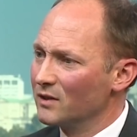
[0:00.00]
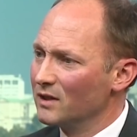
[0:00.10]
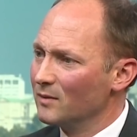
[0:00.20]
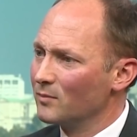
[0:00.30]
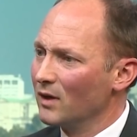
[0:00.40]

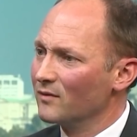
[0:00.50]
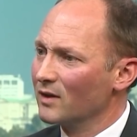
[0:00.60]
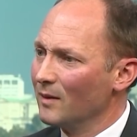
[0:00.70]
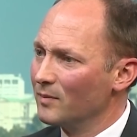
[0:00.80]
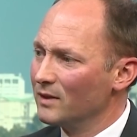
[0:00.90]
looking at private
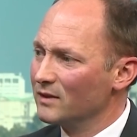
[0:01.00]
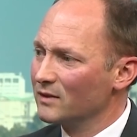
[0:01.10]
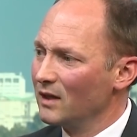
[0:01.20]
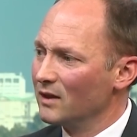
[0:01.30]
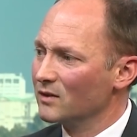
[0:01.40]

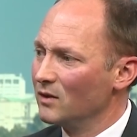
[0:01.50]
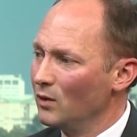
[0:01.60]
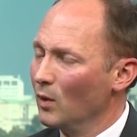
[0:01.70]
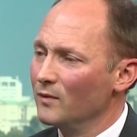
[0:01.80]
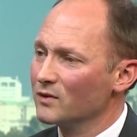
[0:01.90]
companies as
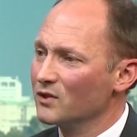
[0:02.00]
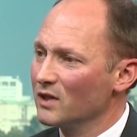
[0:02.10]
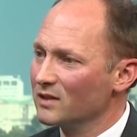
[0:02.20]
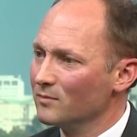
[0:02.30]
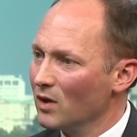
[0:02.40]
an obvious
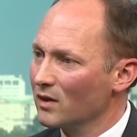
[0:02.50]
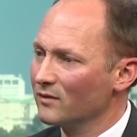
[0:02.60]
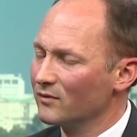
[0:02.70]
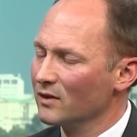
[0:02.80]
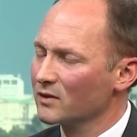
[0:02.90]
adjacent
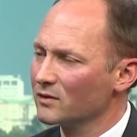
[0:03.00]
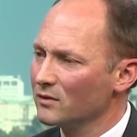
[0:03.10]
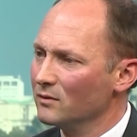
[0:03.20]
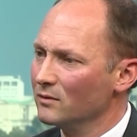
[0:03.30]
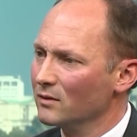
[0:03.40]
market for us
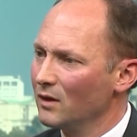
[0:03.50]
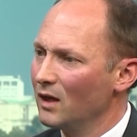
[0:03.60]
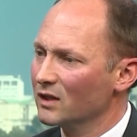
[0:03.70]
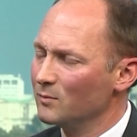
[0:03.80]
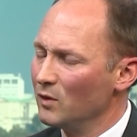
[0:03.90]
to
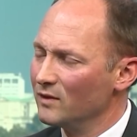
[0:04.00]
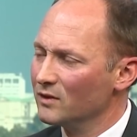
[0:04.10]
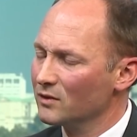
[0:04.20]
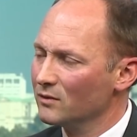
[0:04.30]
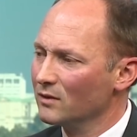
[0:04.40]
move
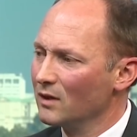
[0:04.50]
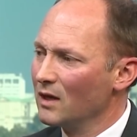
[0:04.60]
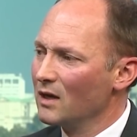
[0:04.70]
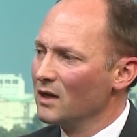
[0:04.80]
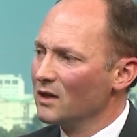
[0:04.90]
into.
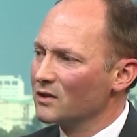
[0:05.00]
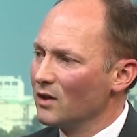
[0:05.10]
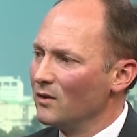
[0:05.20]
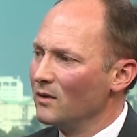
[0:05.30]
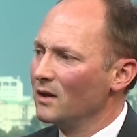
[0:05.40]

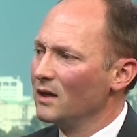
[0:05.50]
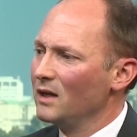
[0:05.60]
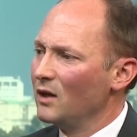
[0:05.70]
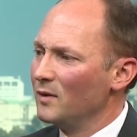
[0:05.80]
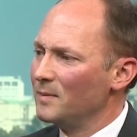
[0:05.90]
So
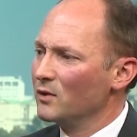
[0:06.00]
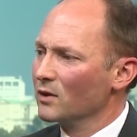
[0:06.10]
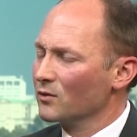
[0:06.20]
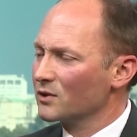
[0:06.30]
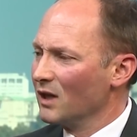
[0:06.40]
we've been doing
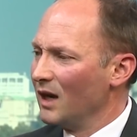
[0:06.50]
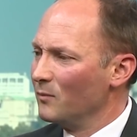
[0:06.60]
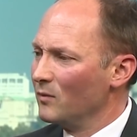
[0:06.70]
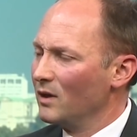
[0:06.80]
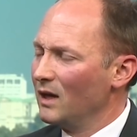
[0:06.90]
it a long
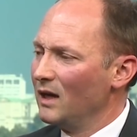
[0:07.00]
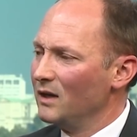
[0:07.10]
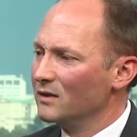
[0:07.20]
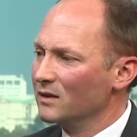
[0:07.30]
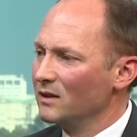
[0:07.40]
time,
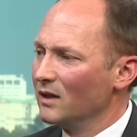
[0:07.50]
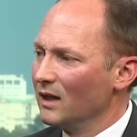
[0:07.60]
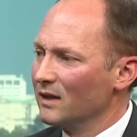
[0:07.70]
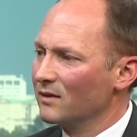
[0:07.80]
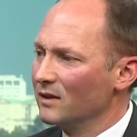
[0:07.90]
and I
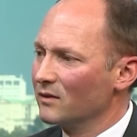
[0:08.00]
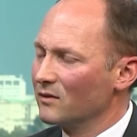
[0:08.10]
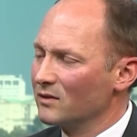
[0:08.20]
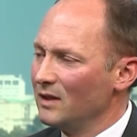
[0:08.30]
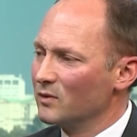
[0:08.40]
like to think that
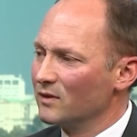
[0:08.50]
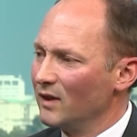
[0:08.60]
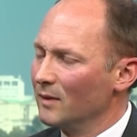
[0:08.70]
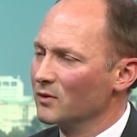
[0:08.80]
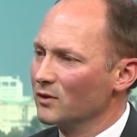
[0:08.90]
the team has
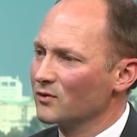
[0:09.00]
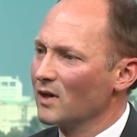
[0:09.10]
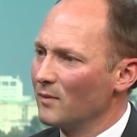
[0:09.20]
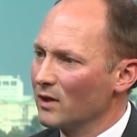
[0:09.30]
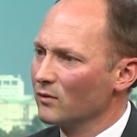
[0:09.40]
developed a good
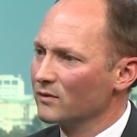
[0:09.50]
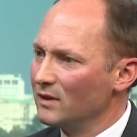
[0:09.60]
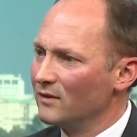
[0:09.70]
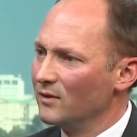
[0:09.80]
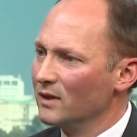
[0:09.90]
track record
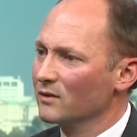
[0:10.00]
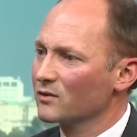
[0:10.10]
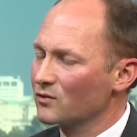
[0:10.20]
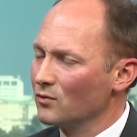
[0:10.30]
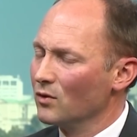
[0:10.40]
delivering
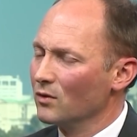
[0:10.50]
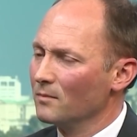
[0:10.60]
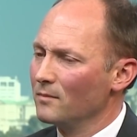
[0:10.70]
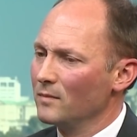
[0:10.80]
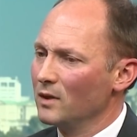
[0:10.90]

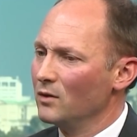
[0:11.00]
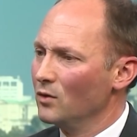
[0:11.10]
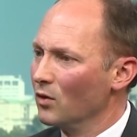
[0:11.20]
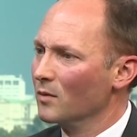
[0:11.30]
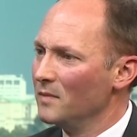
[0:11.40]
strong
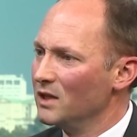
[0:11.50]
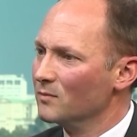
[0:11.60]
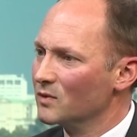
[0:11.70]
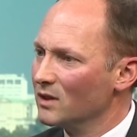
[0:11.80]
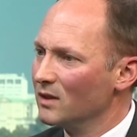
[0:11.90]
long and
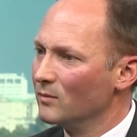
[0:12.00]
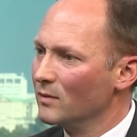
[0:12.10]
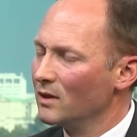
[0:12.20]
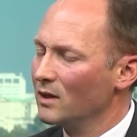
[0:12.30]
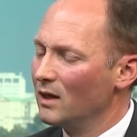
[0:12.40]
medium term
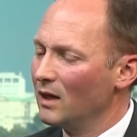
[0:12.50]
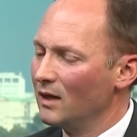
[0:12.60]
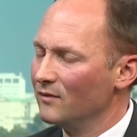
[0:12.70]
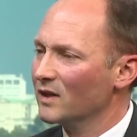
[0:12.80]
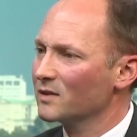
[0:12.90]

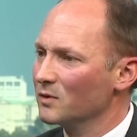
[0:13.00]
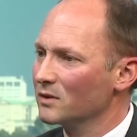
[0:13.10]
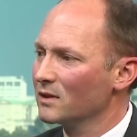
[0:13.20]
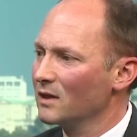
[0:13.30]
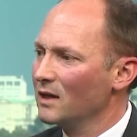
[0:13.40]
investment.